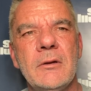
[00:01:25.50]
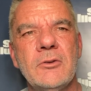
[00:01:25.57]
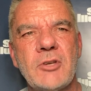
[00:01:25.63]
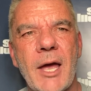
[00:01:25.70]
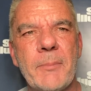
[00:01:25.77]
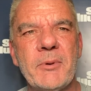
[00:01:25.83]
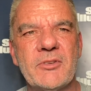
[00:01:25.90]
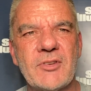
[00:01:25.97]

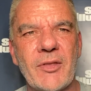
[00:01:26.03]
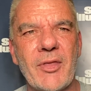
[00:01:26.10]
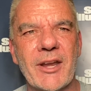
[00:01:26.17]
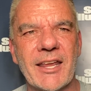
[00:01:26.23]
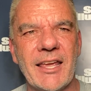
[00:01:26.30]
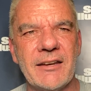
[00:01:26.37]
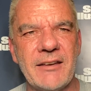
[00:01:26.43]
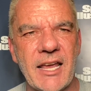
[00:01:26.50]
Choppy said
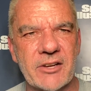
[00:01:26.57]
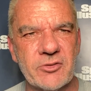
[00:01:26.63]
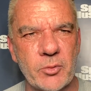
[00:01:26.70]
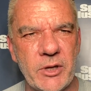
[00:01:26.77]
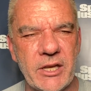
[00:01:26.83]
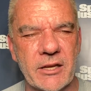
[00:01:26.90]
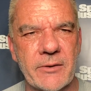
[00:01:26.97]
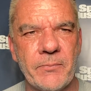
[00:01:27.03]
that again next
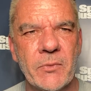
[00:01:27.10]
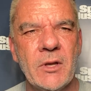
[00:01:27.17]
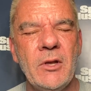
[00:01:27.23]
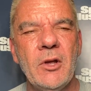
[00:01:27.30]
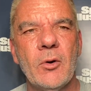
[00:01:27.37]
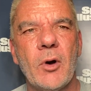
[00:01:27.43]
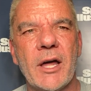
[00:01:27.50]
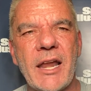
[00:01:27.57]
week.
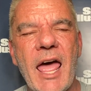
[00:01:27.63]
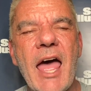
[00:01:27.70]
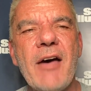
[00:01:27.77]
An